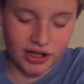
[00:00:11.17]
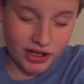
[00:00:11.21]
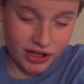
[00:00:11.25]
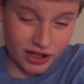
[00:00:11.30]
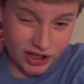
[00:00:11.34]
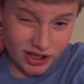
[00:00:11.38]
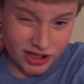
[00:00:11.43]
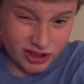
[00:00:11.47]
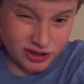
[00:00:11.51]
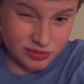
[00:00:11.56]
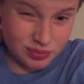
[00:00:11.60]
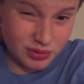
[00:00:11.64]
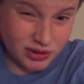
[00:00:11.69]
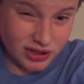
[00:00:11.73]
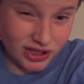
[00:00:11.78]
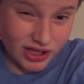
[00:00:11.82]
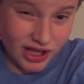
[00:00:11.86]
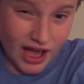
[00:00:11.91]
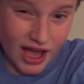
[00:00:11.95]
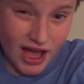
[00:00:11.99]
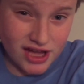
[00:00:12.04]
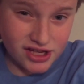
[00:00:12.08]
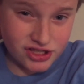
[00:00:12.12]
And it's
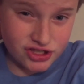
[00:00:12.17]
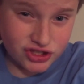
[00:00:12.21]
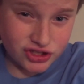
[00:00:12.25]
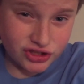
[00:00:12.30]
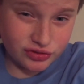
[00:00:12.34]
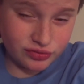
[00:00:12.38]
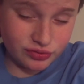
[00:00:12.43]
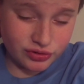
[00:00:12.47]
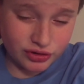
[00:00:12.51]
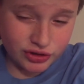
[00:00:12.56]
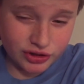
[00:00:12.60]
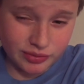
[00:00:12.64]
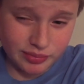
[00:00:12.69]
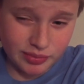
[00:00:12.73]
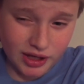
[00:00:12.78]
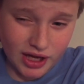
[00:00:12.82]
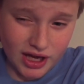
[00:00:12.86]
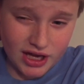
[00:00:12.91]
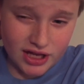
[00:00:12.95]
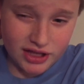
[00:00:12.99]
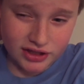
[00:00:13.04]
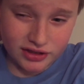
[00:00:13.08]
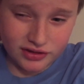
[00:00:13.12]
been actually really
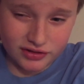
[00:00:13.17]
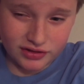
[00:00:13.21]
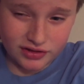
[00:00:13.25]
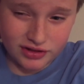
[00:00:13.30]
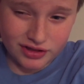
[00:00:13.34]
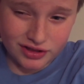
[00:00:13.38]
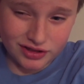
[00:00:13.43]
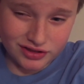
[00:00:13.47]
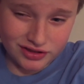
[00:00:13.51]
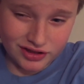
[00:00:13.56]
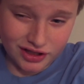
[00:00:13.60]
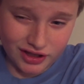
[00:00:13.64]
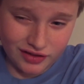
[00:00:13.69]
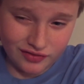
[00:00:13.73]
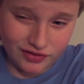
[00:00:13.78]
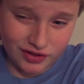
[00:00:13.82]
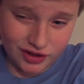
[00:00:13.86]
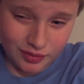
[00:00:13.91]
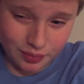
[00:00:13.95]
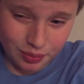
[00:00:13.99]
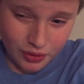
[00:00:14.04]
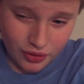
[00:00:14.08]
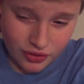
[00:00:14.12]
bad because I
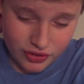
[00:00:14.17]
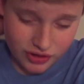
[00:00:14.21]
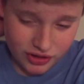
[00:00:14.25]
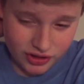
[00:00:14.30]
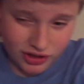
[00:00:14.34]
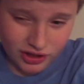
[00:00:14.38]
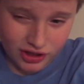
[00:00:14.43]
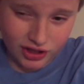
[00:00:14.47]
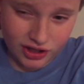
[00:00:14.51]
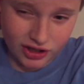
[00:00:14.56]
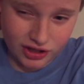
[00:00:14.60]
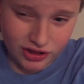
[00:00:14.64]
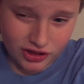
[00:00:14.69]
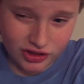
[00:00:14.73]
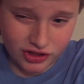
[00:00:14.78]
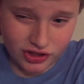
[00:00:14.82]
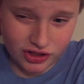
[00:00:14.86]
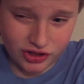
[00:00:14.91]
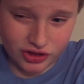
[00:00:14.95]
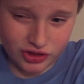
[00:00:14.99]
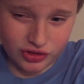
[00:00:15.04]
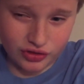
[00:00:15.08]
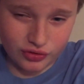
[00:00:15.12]
haven't uploaded in I
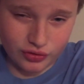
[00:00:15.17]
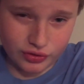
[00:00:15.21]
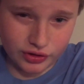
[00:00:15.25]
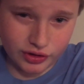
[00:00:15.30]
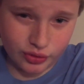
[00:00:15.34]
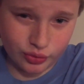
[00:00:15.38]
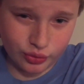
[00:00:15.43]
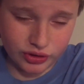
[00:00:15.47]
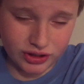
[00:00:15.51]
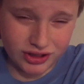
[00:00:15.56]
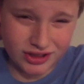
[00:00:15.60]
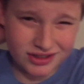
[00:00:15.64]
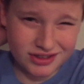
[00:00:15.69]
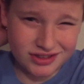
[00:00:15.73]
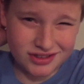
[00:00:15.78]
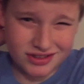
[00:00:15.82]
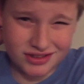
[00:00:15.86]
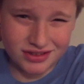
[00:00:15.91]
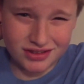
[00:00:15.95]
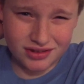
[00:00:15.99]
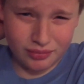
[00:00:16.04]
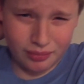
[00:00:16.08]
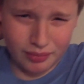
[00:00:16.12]
think three
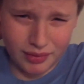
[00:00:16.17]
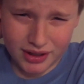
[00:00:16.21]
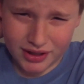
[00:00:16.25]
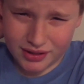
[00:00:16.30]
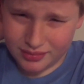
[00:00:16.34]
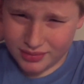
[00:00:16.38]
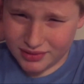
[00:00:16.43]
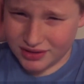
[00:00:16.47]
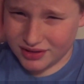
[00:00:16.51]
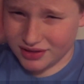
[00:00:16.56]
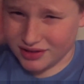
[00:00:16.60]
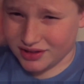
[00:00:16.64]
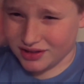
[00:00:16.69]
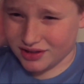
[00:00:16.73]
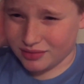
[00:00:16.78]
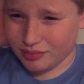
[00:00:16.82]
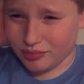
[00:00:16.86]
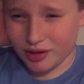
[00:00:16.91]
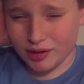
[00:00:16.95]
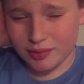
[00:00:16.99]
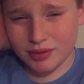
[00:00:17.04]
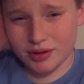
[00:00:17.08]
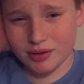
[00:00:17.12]
weeks,
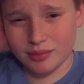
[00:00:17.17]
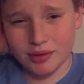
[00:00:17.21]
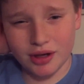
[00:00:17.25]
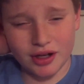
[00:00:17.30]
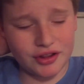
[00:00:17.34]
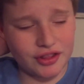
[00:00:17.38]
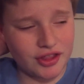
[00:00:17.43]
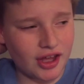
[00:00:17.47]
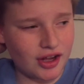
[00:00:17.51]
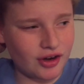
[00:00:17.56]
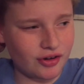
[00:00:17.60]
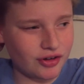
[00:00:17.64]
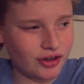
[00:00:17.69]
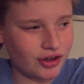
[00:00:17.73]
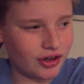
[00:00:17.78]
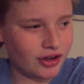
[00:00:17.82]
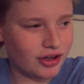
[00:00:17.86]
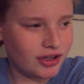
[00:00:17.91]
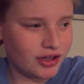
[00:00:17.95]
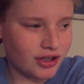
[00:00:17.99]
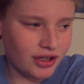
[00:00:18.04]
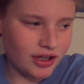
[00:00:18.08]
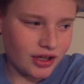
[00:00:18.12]
maybe, maybe a month, I don't
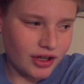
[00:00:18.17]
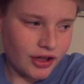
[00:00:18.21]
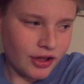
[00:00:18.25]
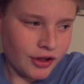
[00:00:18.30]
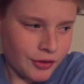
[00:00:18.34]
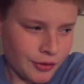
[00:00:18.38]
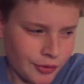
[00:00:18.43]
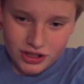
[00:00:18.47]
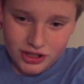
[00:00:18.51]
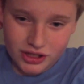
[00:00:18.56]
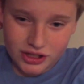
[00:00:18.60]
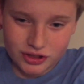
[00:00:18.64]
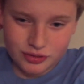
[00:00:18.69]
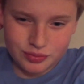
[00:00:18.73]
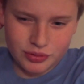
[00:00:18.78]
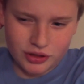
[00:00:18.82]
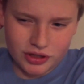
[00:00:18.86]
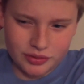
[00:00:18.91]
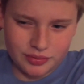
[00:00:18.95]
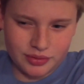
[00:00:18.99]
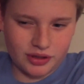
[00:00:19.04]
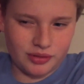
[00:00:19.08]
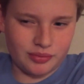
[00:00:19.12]
know. It's
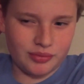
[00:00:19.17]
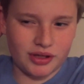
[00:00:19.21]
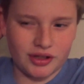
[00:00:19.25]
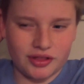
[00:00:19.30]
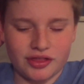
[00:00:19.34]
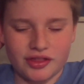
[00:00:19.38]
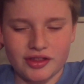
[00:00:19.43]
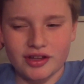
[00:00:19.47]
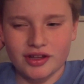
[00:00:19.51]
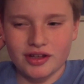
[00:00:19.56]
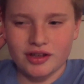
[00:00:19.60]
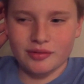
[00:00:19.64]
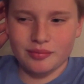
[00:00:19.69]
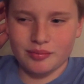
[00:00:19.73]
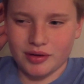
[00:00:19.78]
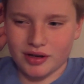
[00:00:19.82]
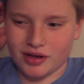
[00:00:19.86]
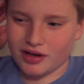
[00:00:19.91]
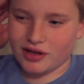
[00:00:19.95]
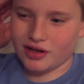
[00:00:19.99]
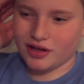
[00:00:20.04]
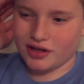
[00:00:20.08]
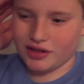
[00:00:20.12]
probably been a month.
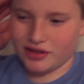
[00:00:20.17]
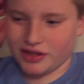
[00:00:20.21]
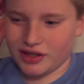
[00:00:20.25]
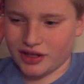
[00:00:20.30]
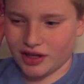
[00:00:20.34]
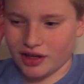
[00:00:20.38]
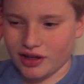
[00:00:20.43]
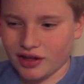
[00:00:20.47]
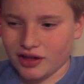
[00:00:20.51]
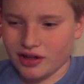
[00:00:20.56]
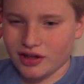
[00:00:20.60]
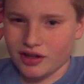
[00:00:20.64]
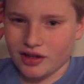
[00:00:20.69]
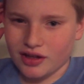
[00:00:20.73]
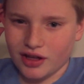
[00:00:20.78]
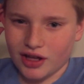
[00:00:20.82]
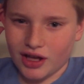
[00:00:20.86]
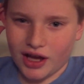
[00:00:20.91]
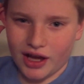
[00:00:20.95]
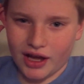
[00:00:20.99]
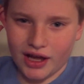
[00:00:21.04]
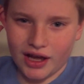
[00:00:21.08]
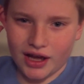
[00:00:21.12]
But uh, yeah,
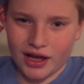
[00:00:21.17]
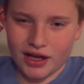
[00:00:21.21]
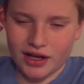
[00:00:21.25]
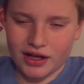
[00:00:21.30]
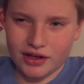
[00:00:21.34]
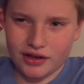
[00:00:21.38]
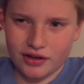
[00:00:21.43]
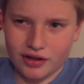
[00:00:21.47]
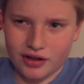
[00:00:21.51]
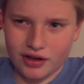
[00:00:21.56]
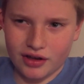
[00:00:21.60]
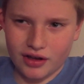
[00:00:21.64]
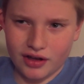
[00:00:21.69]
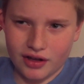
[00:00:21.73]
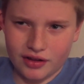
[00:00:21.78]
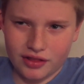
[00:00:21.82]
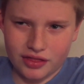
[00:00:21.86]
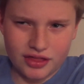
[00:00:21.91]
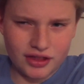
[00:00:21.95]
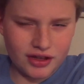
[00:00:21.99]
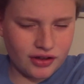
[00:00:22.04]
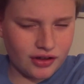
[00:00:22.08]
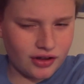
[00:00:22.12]
I had
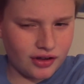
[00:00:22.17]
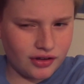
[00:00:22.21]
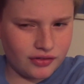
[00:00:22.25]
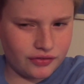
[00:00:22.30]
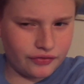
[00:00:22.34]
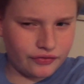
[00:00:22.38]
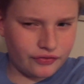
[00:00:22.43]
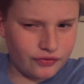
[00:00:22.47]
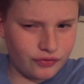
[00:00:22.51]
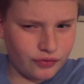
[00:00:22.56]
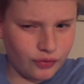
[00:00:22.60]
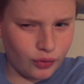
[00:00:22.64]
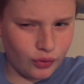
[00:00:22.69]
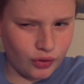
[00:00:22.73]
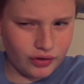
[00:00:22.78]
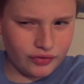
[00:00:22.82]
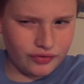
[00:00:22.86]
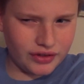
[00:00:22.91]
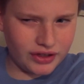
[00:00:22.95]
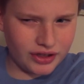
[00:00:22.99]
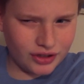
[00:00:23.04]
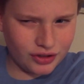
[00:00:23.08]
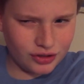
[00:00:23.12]
I think uh,
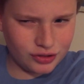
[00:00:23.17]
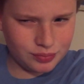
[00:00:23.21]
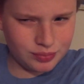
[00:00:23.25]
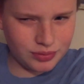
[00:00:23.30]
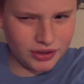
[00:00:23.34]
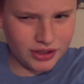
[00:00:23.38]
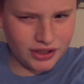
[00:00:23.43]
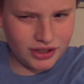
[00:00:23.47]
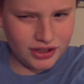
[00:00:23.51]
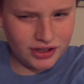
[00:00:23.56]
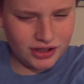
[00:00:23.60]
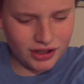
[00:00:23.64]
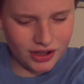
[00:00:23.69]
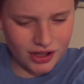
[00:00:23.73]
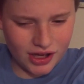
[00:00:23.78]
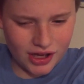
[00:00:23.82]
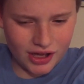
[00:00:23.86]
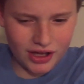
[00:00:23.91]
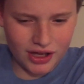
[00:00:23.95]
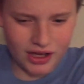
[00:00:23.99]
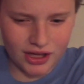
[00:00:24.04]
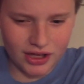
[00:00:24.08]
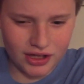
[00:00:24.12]
four videos planned.
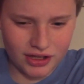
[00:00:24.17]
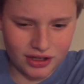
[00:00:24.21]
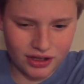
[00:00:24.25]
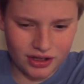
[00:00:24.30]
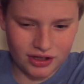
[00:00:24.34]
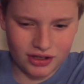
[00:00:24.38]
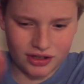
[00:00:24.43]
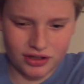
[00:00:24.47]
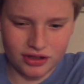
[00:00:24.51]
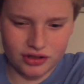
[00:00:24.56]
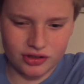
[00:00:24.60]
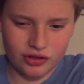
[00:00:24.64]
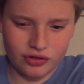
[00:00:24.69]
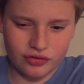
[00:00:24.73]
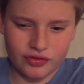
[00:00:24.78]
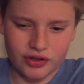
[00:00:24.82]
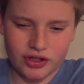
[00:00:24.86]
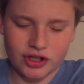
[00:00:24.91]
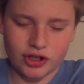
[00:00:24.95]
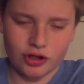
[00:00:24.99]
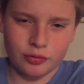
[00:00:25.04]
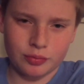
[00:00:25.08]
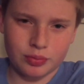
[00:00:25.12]
I had an Eno
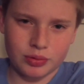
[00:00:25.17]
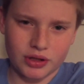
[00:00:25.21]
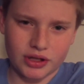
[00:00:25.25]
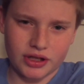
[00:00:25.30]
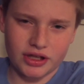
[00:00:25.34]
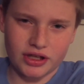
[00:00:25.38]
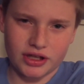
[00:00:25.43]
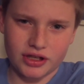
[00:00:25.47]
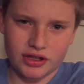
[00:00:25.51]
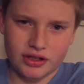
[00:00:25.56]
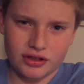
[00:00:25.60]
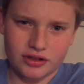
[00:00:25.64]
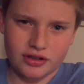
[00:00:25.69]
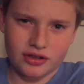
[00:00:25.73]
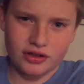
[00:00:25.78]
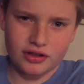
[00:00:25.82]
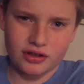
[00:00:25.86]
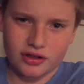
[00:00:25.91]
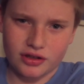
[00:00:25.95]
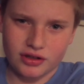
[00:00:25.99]
video planned.